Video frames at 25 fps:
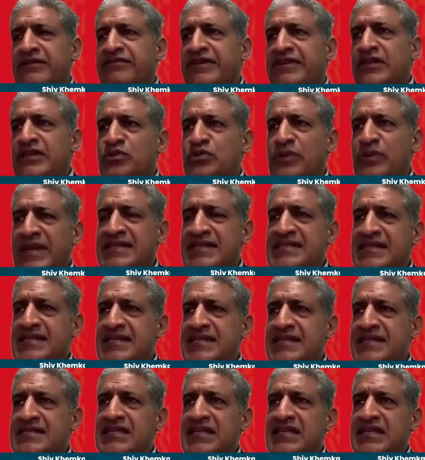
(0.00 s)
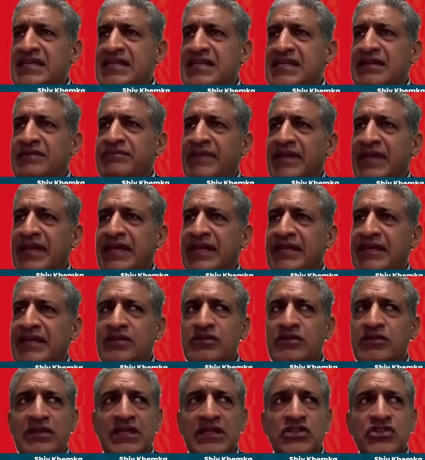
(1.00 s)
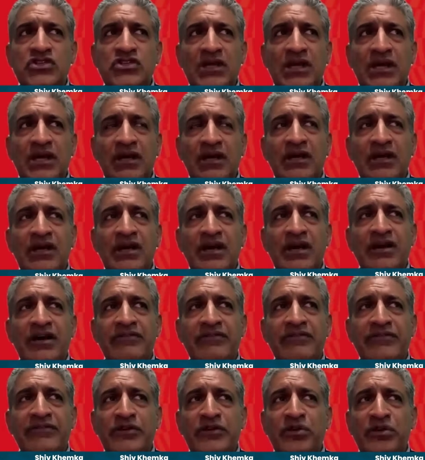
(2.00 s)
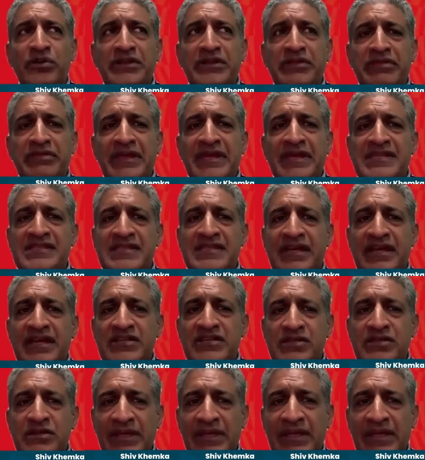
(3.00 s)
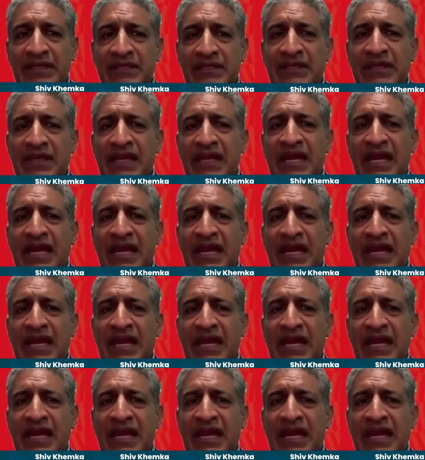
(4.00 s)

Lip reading: the V20 team in Indonesia for all the things they are doing.